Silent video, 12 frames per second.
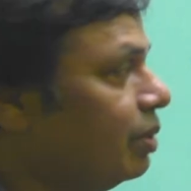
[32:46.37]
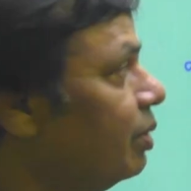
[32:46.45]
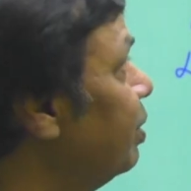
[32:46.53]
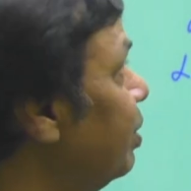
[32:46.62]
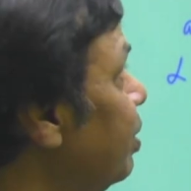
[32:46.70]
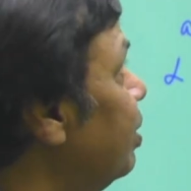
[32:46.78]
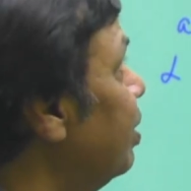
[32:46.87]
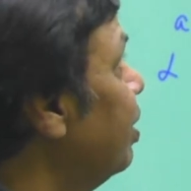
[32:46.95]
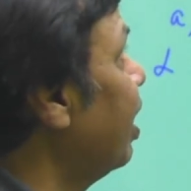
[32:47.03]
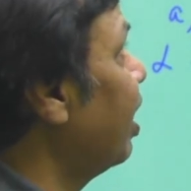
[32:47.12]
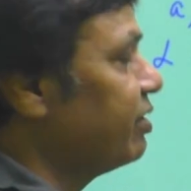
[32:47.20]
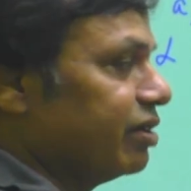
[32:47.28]
Acceleration
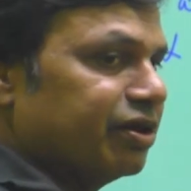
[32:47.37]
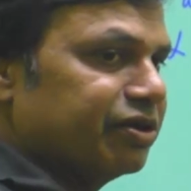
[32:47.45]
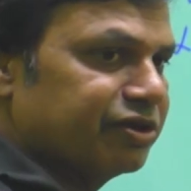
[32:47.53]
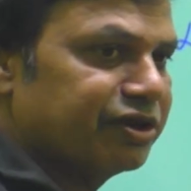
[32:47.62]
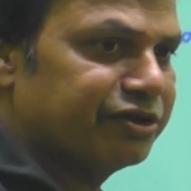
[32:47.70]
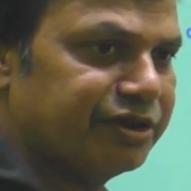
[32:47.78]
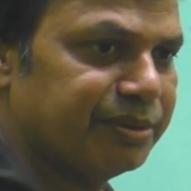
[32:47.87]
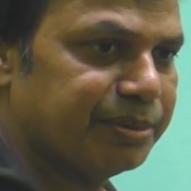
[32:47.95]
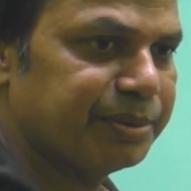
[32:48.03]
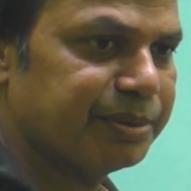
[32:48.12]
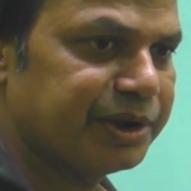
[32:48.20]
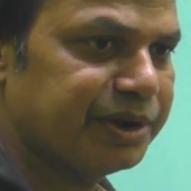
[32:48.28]
is dv by dt,
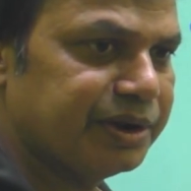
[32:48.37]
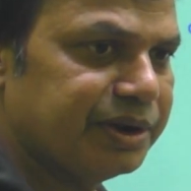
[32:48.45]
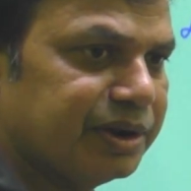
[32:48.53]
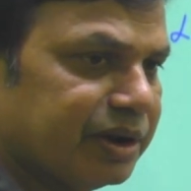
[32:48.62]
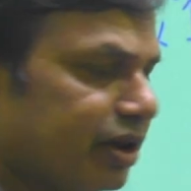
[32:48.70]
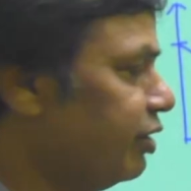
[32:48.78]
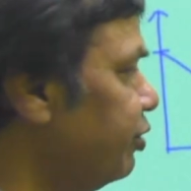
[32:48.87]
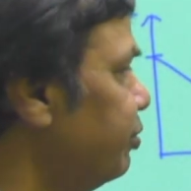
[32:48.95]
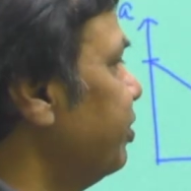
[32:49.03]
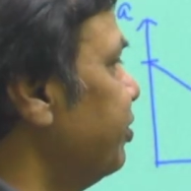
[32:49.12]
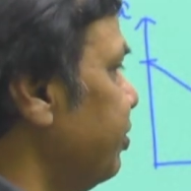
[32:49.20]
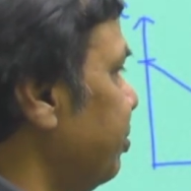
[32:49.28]
and it was equal to
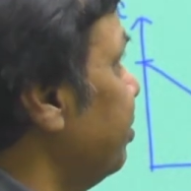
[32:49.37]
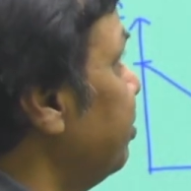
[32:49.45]
0